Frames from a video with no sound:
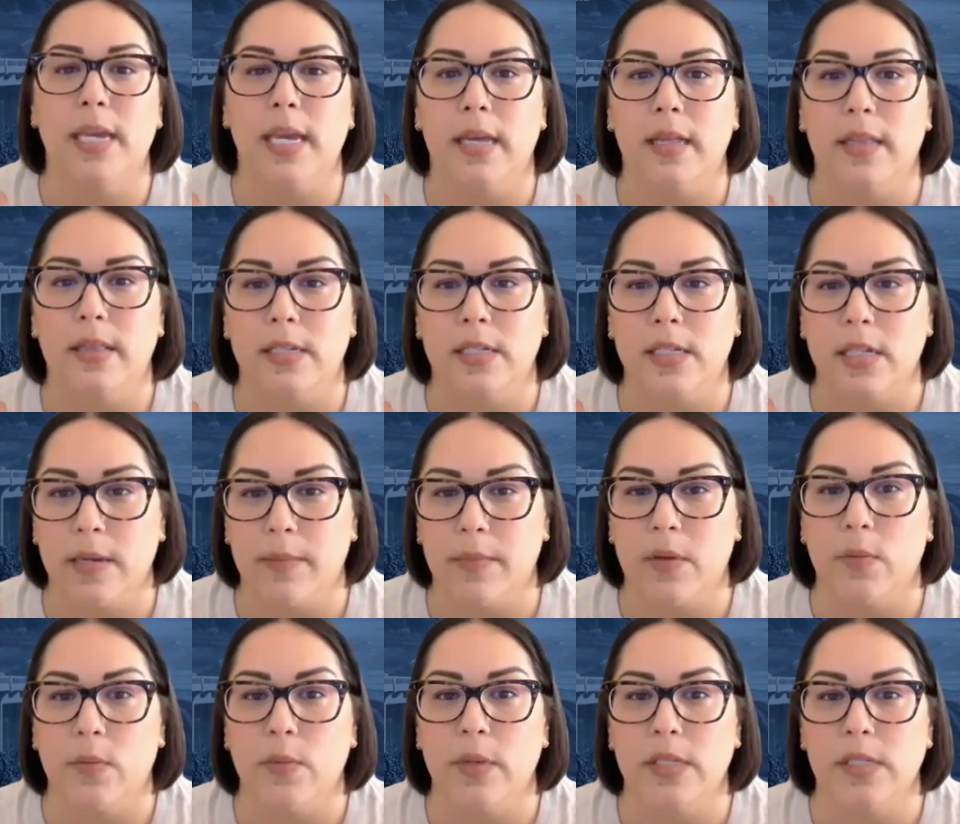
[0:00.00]
and the time
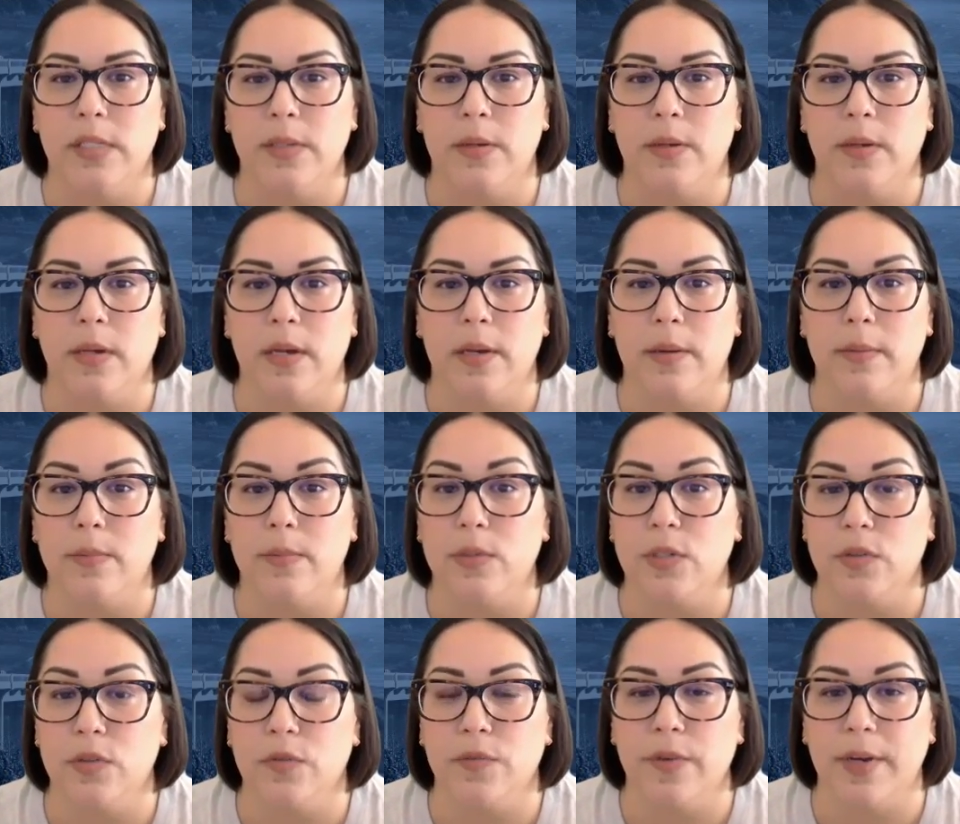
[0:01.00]
that we
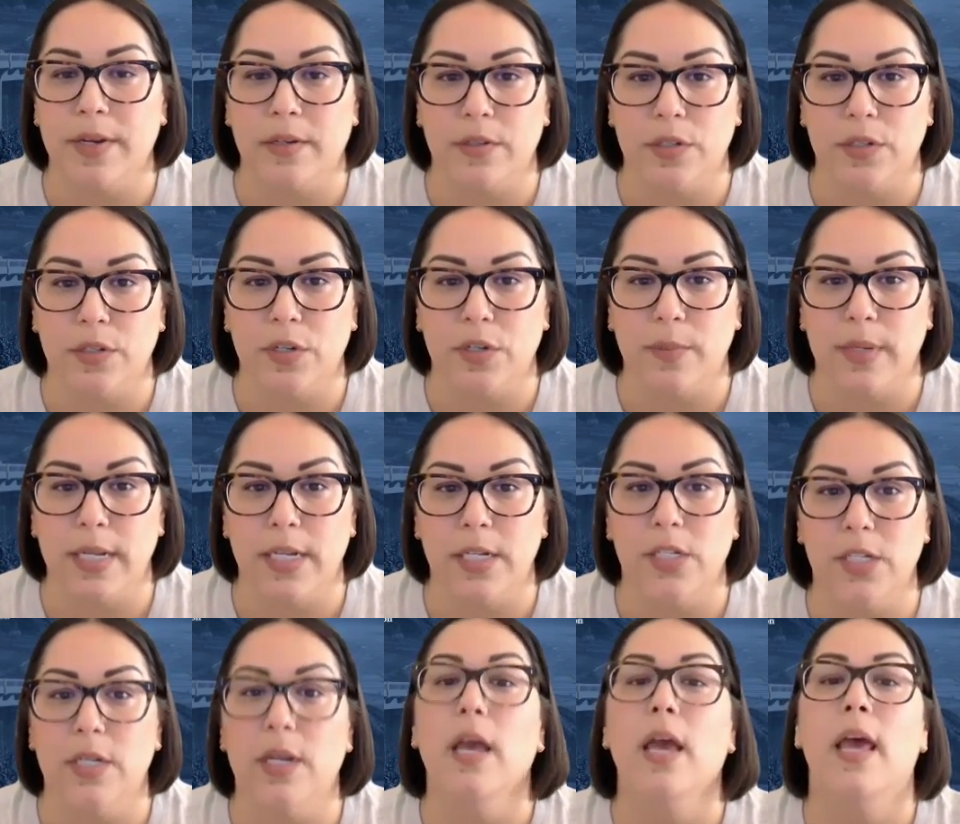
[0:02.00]
do final
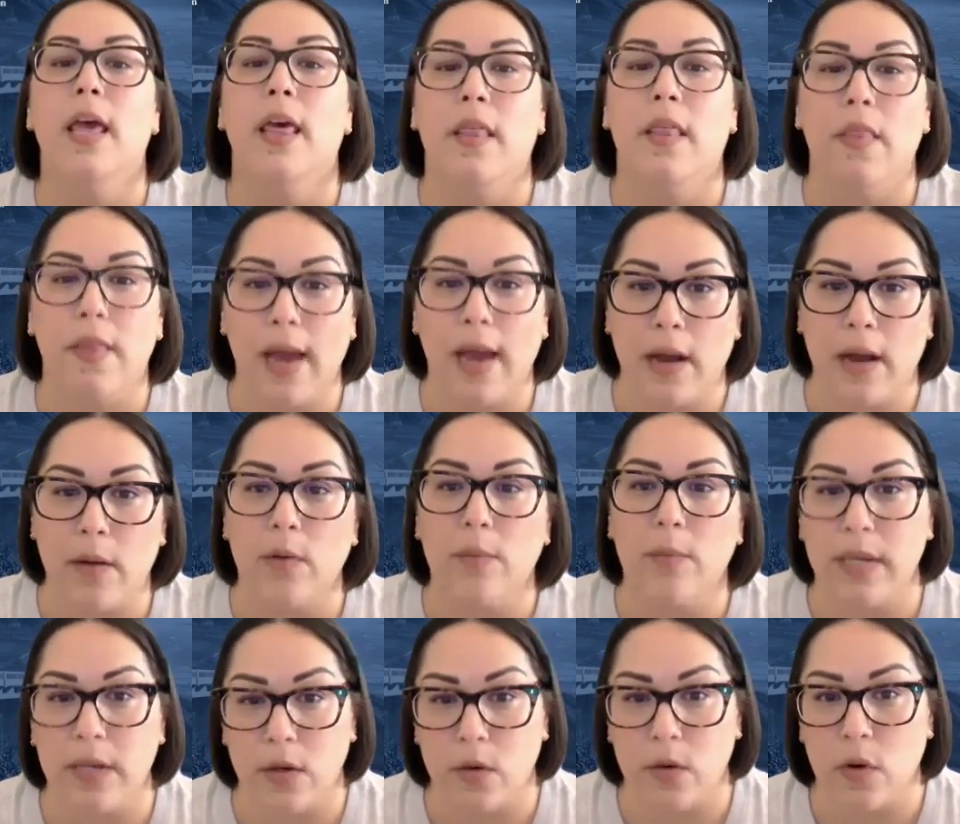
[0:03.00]
determination, that will
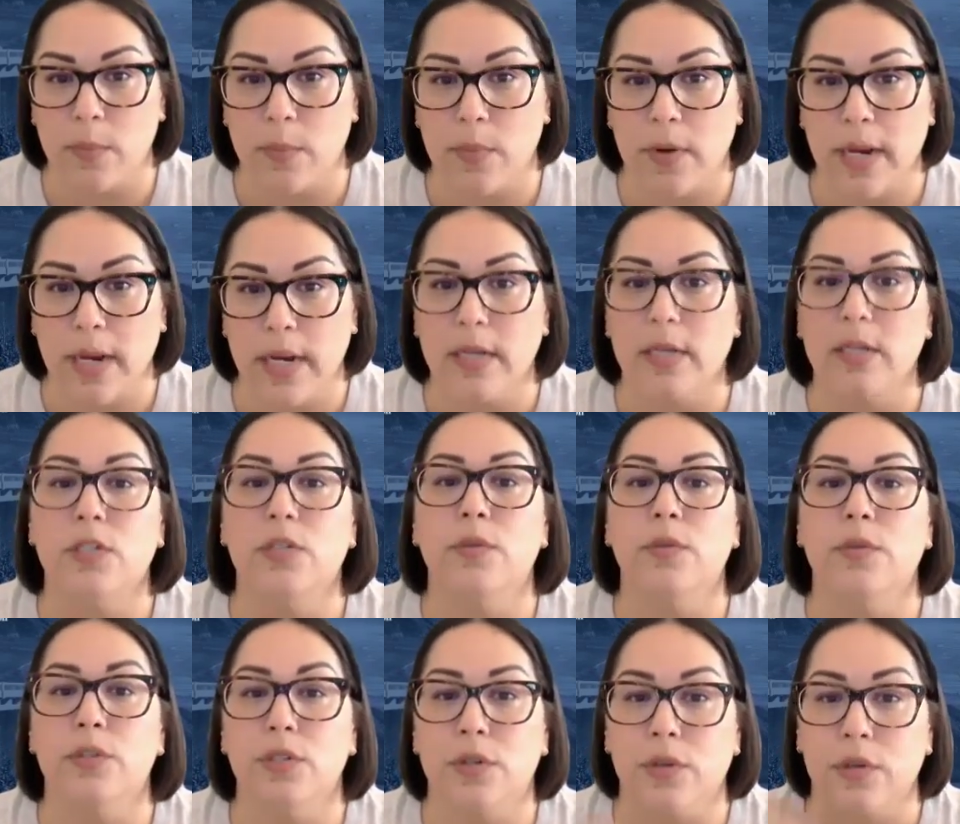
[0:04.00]
be incorporated to
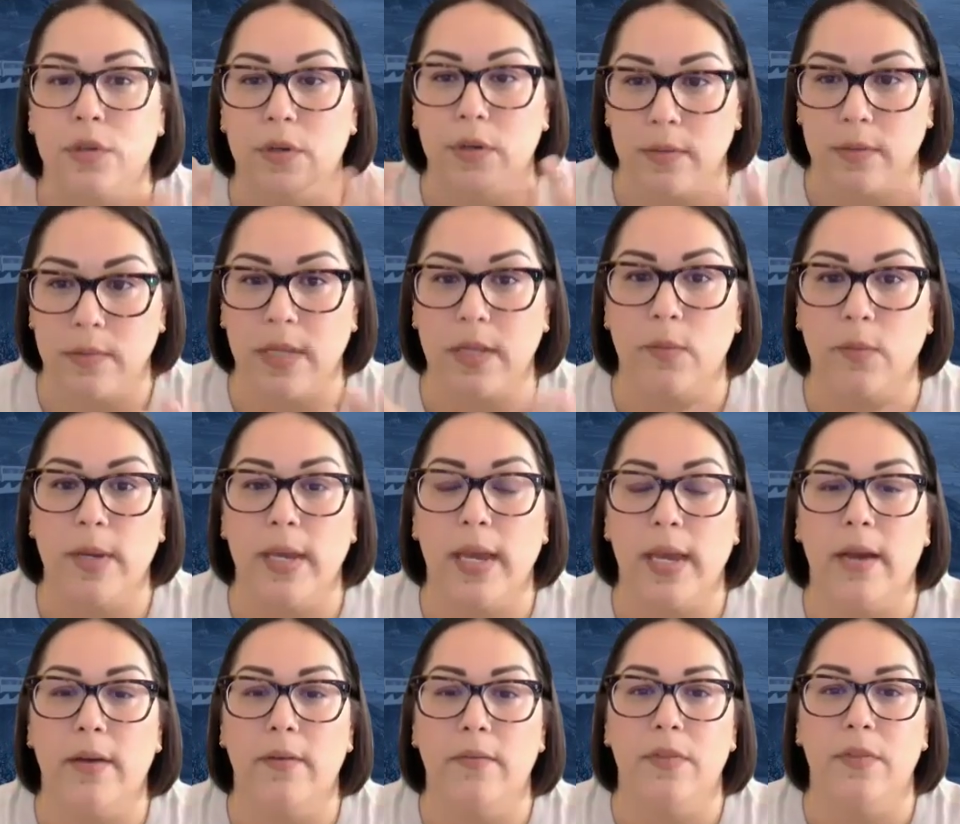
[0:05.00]
ensure that we
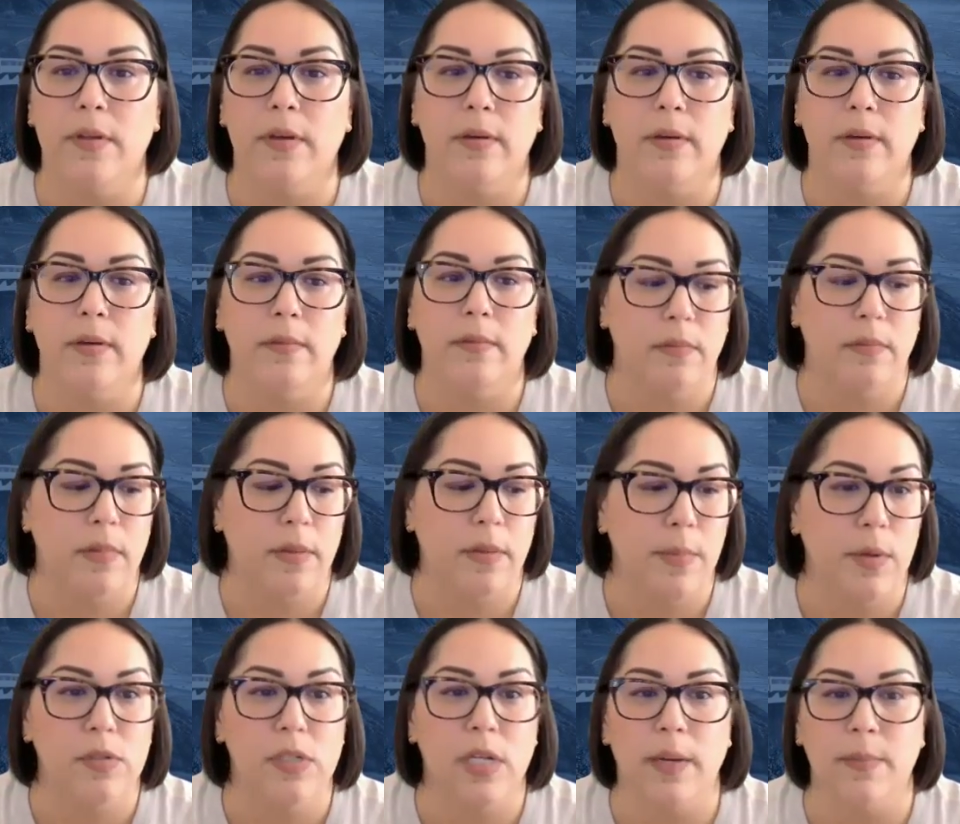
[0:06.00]
have the
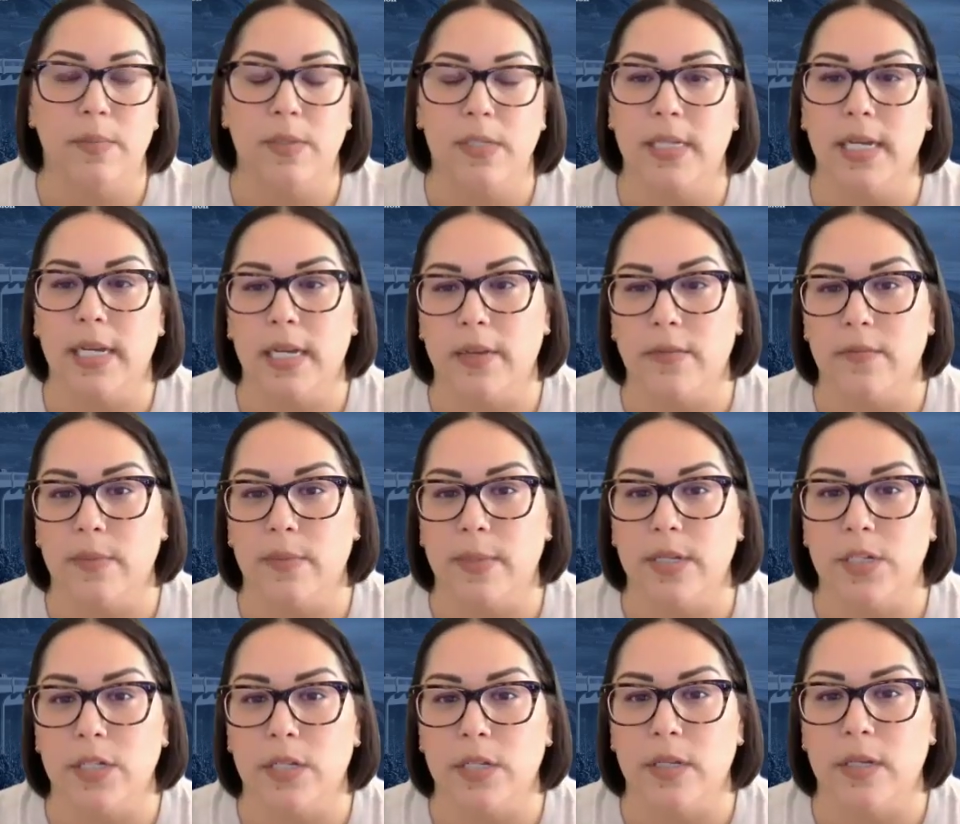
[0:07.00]
most up-to-date
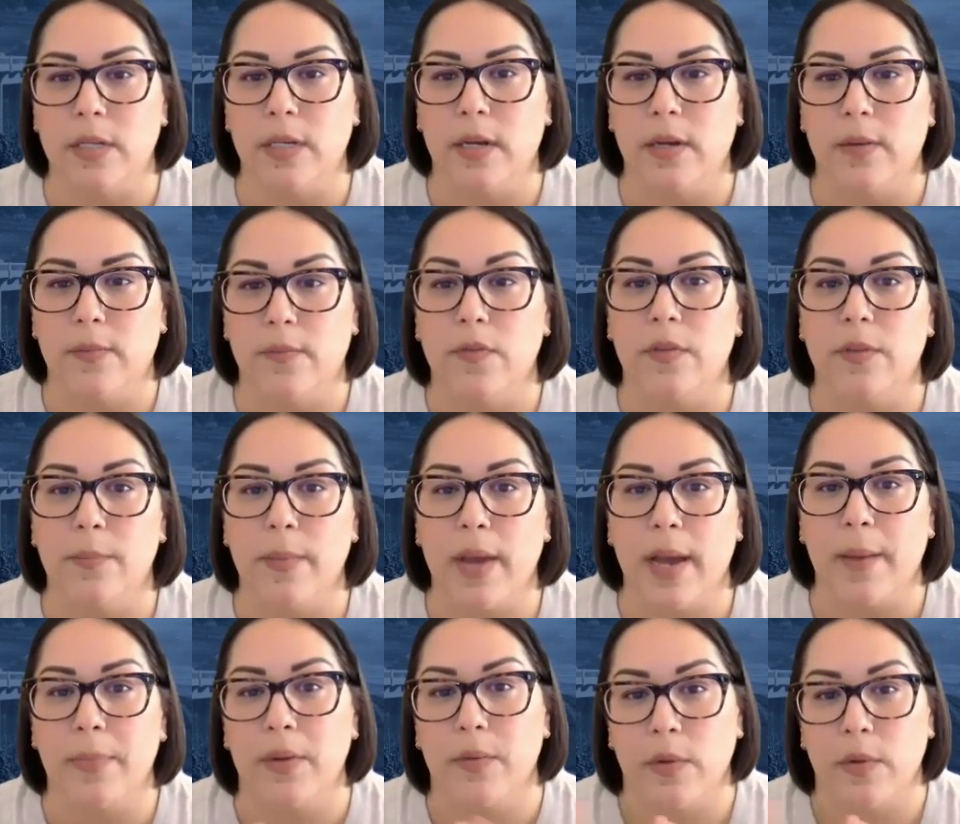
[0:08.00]
information for the
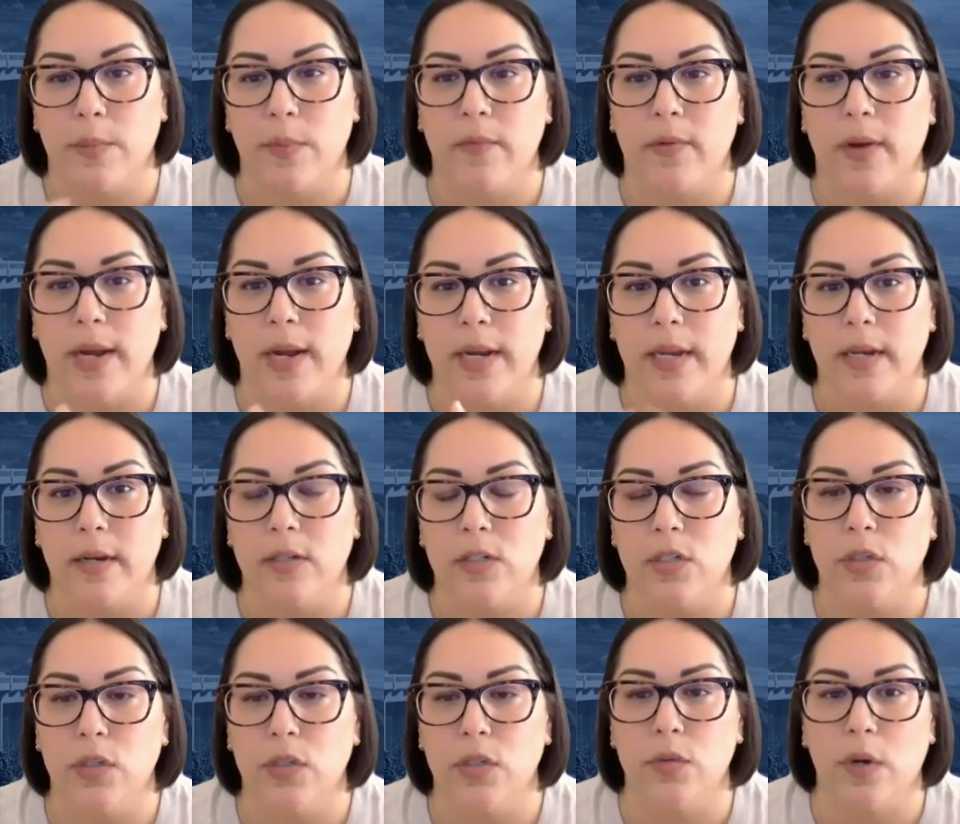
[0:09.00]
map that we're providing
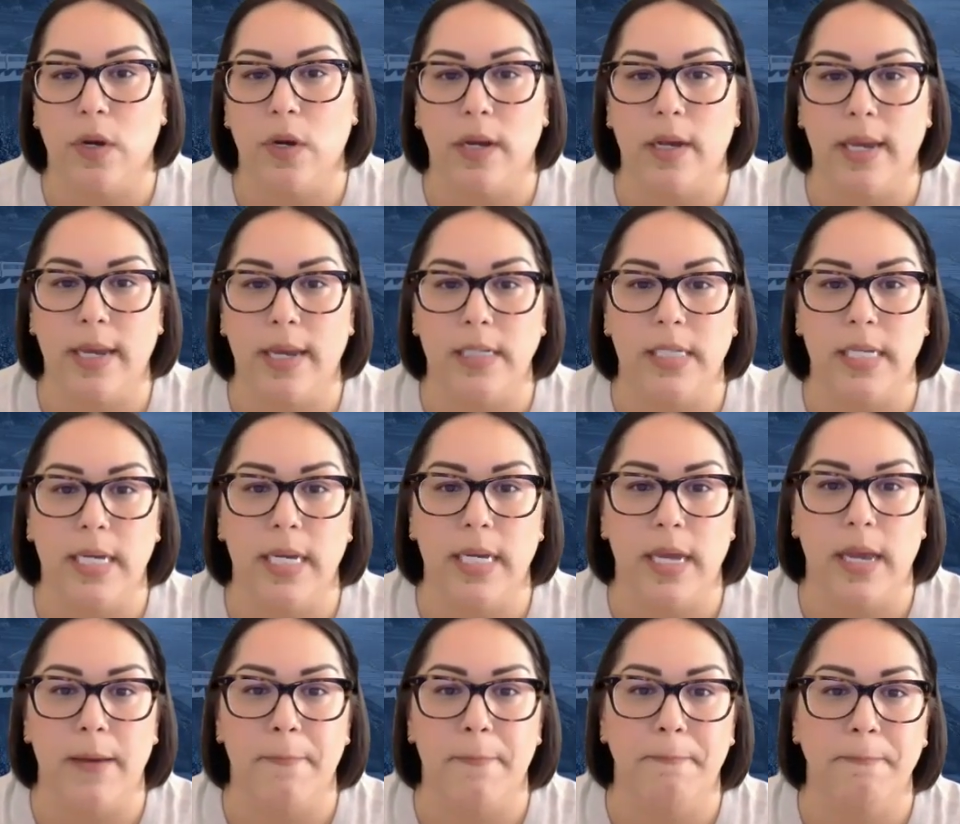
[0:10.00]
to
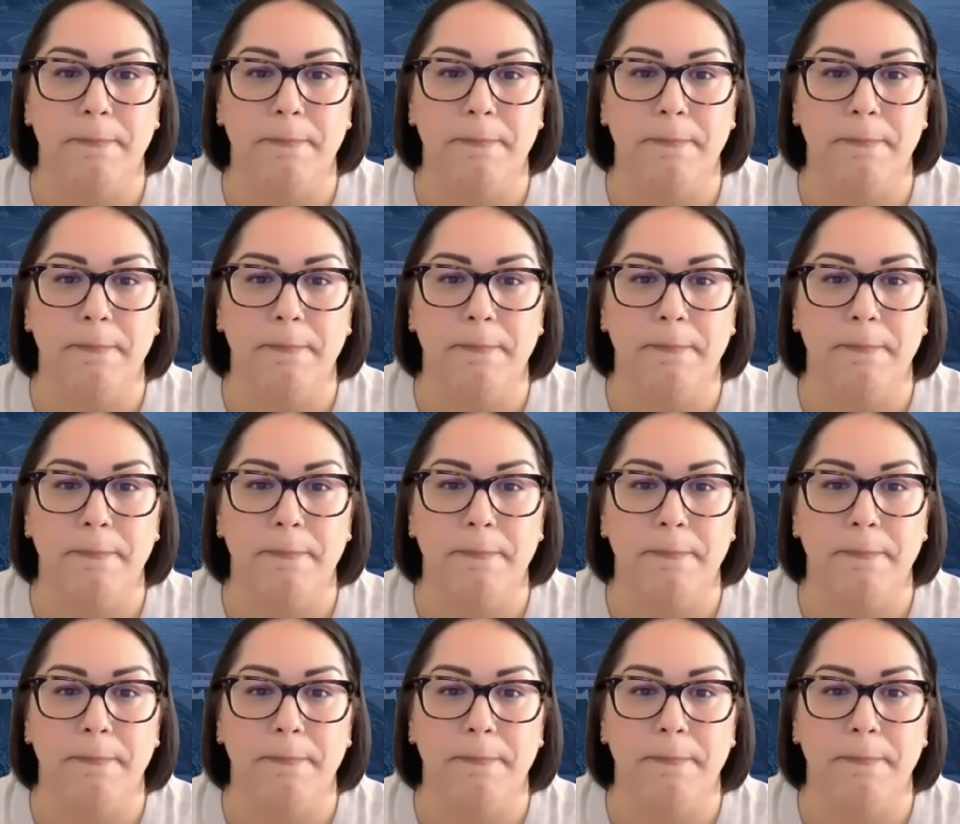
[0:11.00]
NTIA.